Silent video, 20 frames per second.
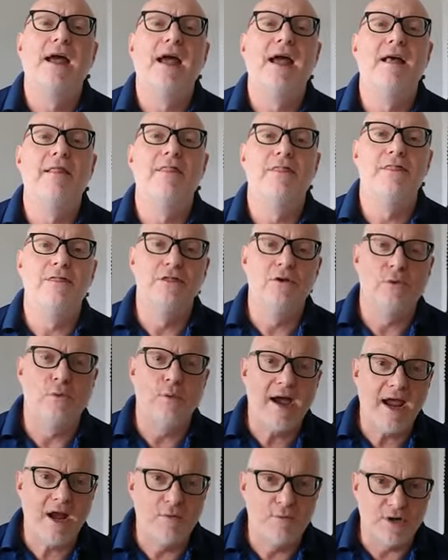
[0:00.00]
and the
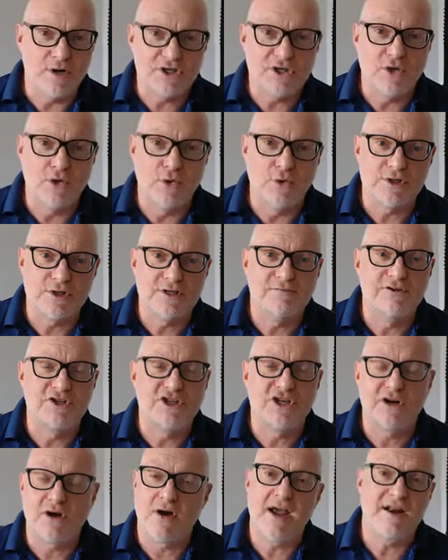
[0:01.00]
way in which courts have
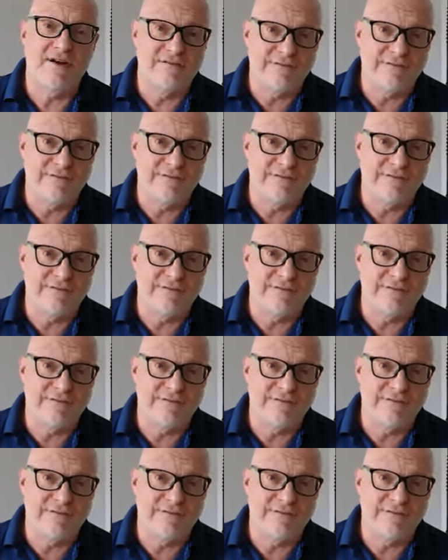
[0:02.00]
tried